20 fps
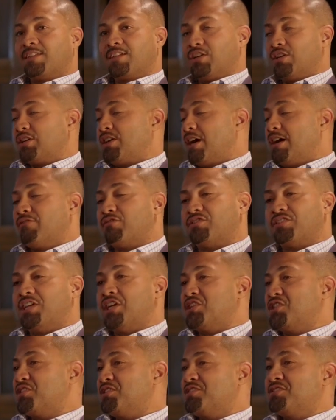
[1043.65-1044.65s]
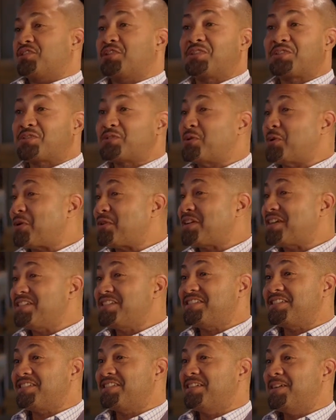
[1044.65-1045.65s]
Good conversations, good
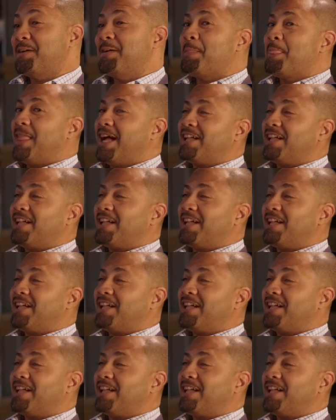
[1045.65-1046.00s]
stories. Yes.